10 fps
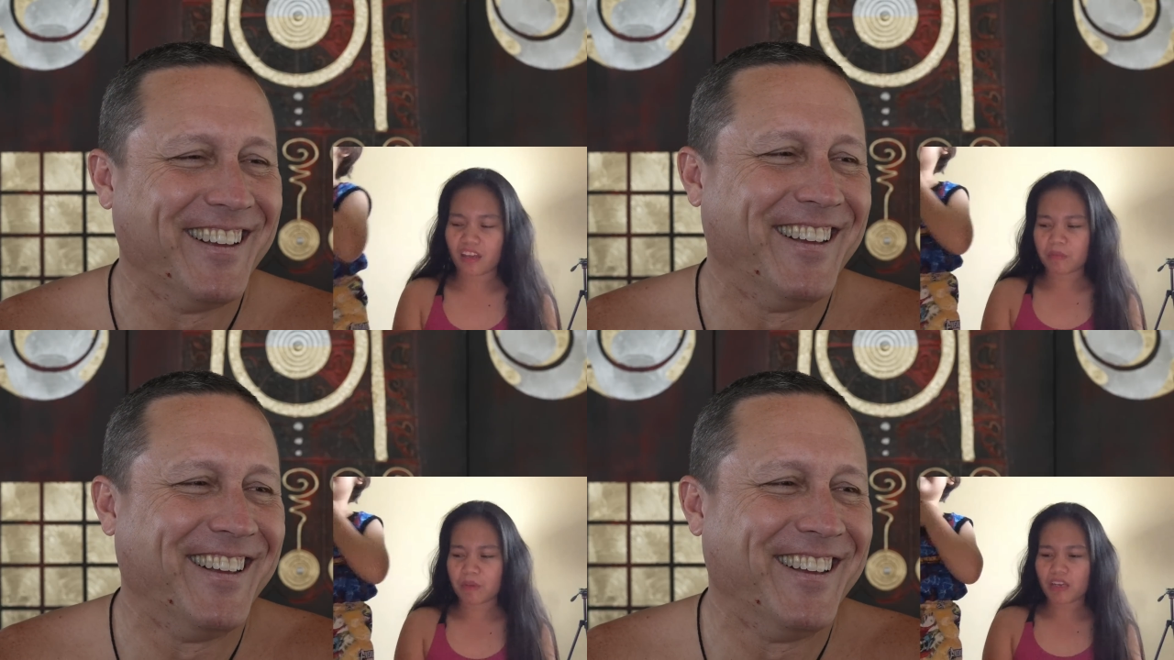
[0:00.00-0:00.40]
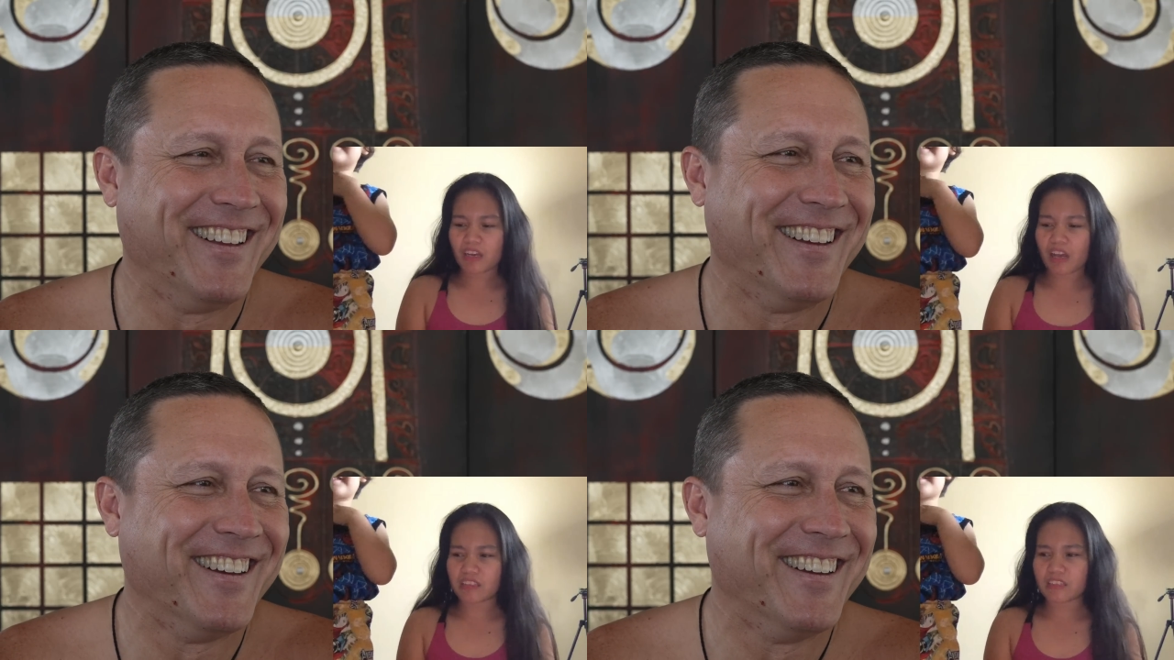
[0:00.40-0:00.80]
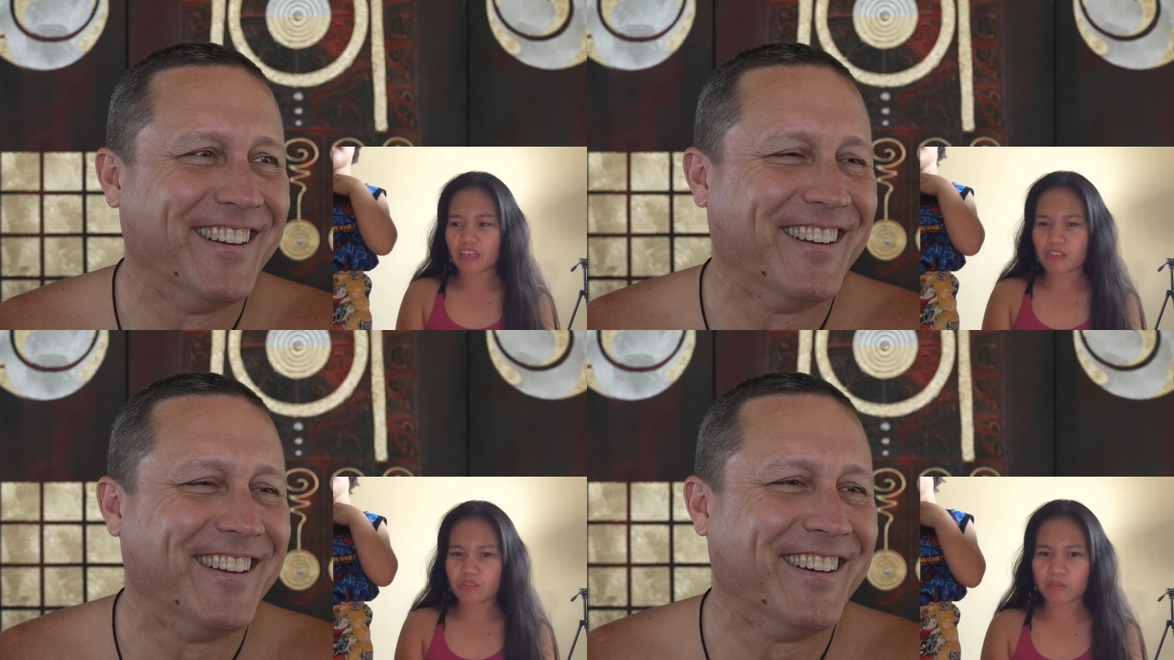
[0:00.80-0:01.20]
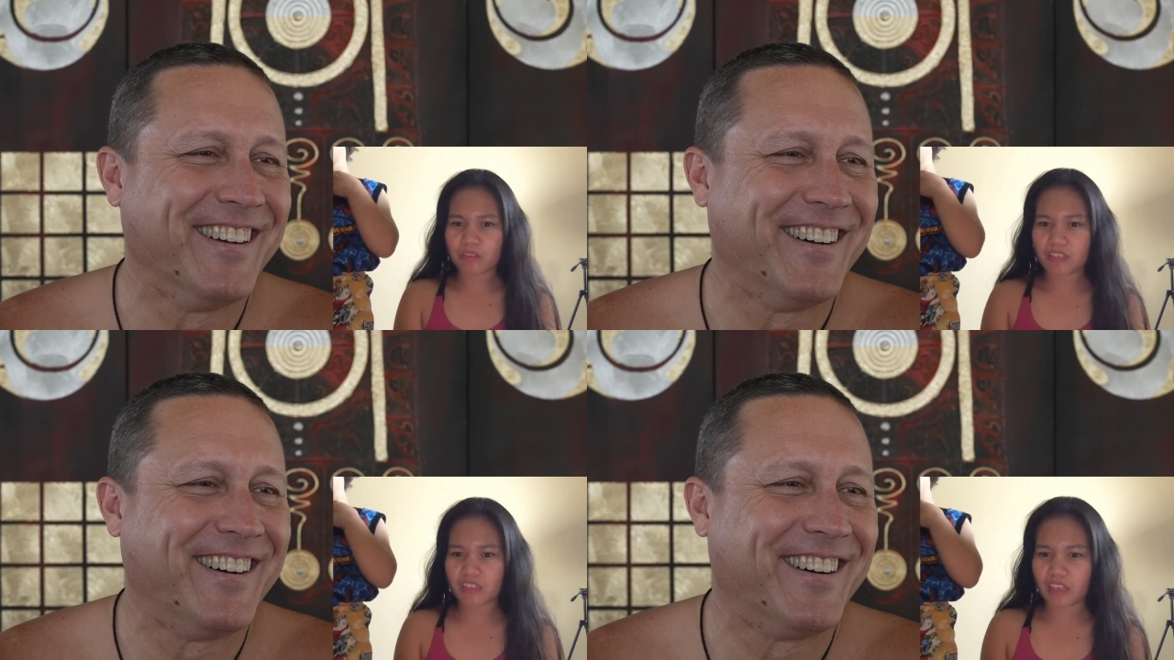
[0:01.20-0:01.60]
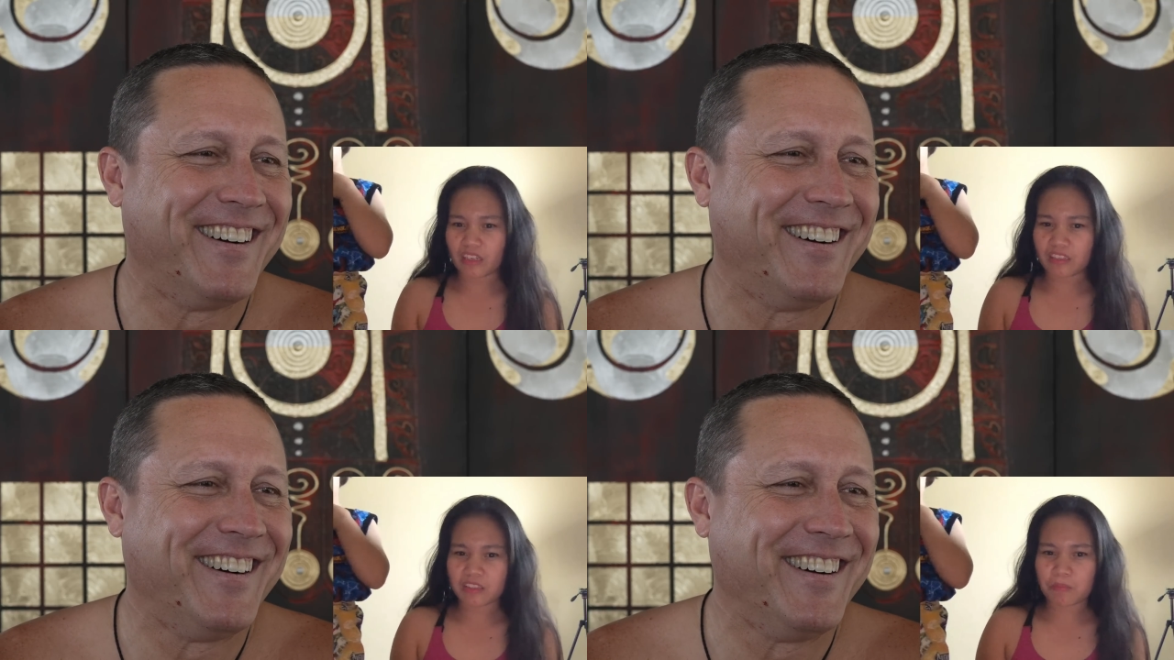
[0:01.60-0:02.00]
Speaker 1: My gosh, I saw
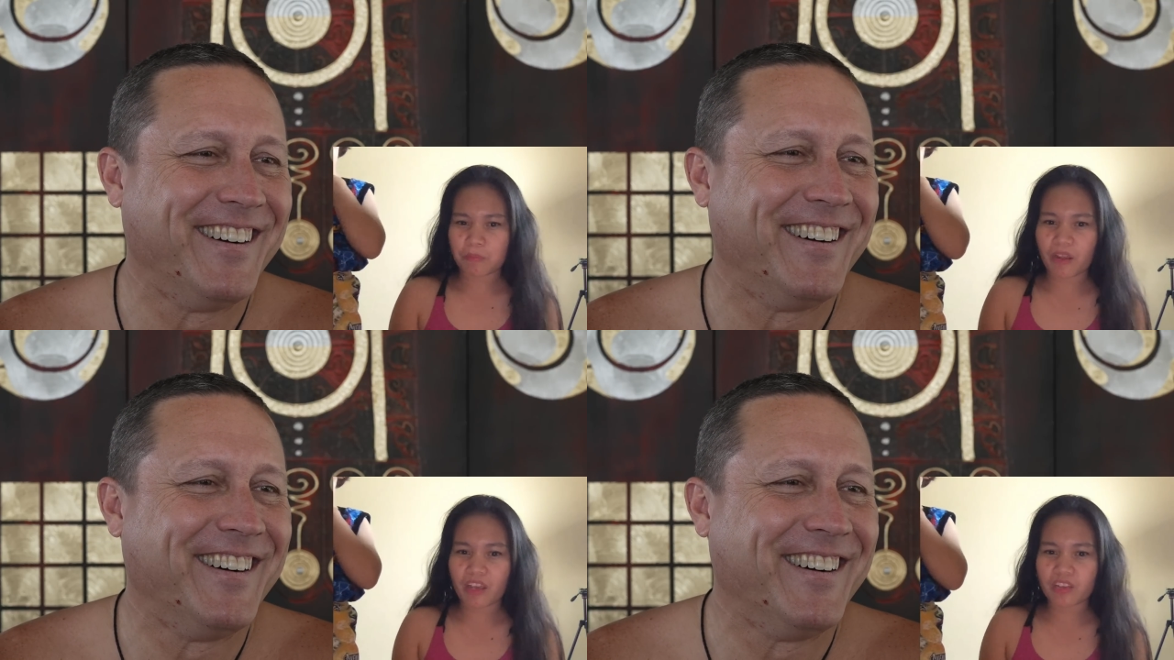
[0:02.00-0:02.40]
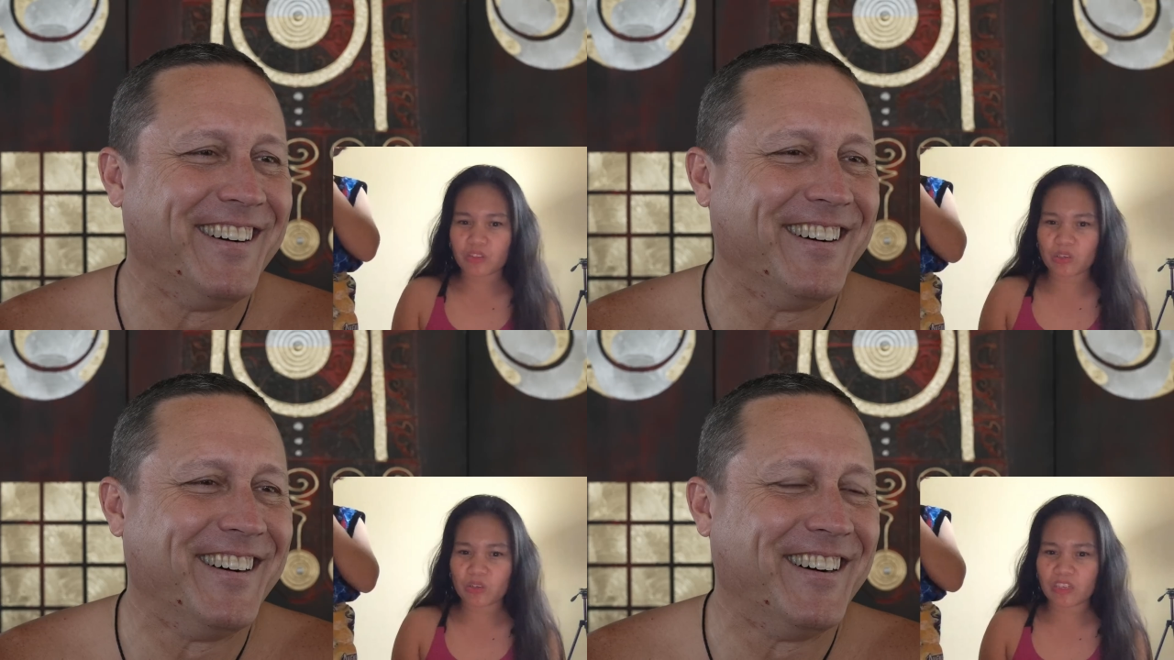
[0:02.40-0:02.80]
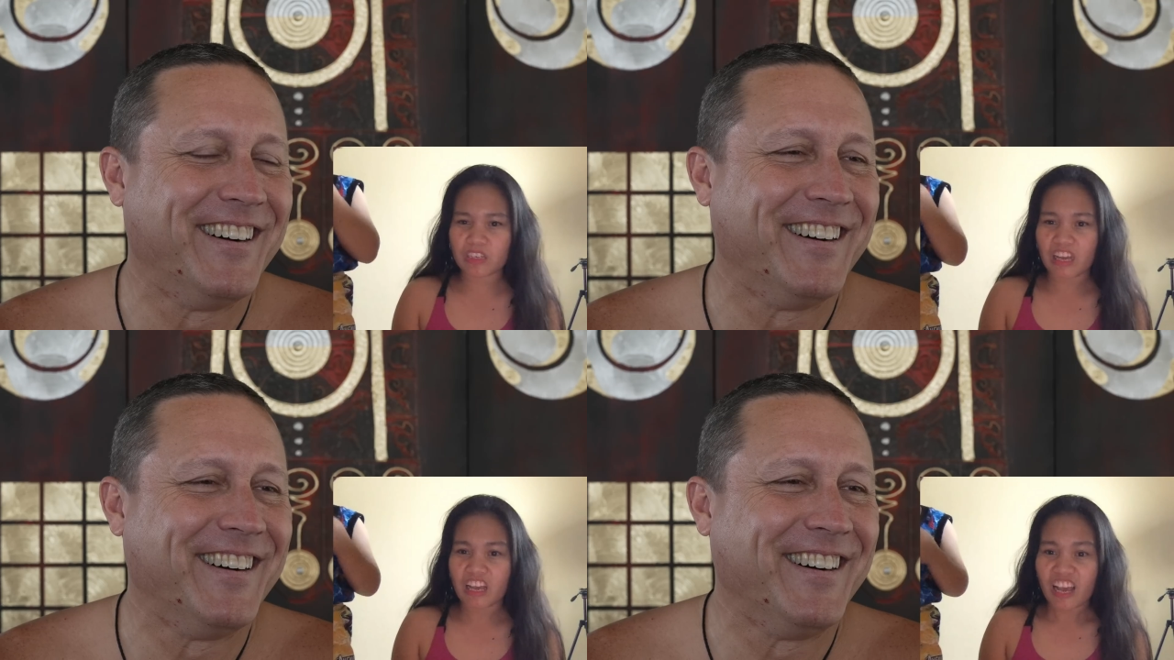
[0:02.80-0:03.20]
her. She's playing, throwing it.